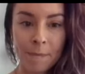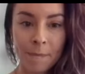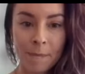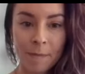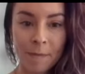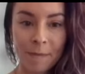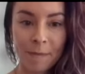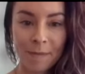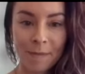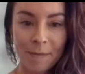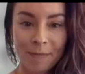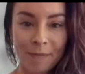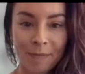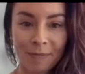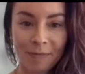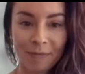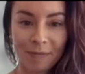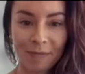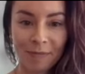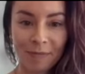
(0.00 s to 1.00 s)

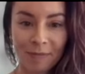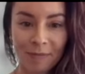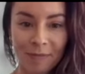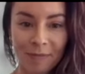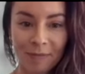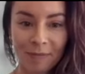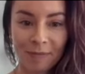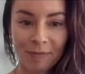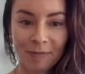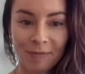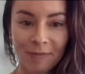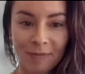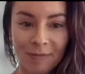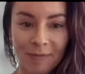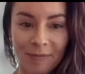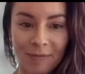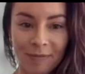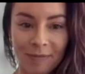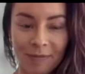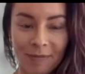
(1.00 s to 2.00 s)

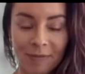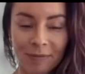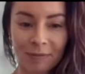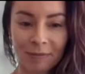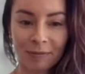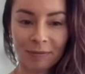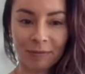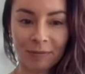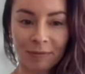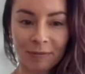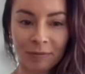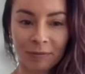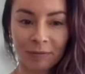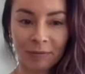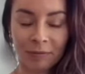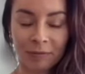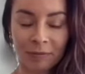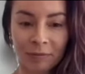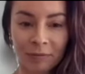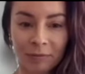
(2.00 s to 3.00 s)

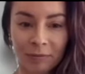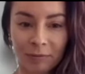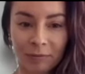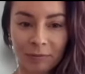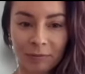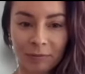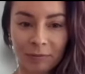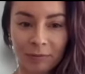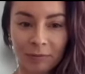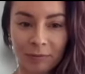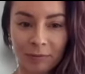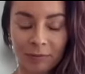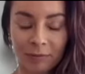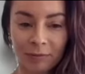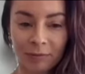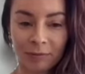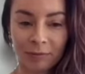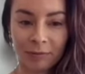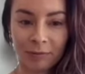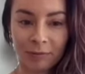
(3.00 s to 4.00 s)

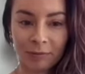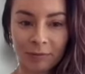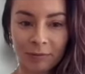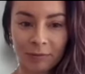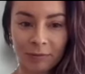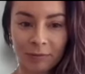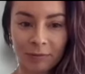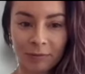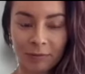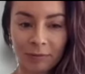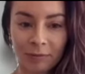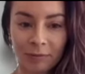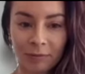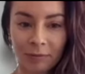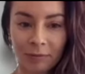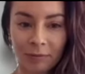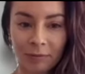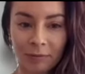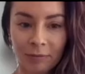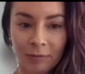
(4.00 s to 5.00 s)

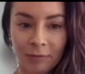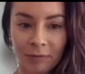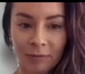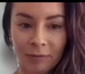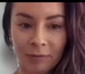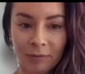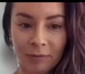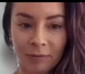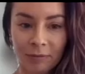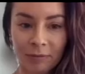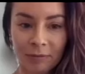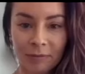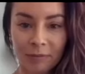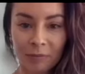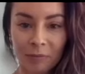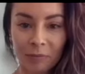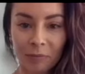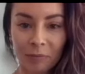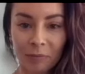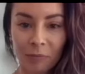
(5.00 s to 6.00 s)

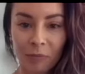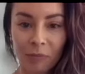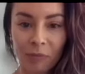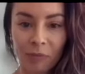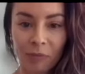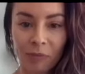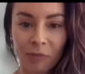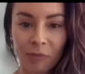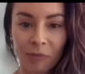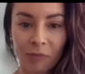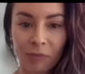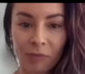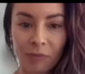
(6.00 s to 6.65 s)
The person shown says nothing.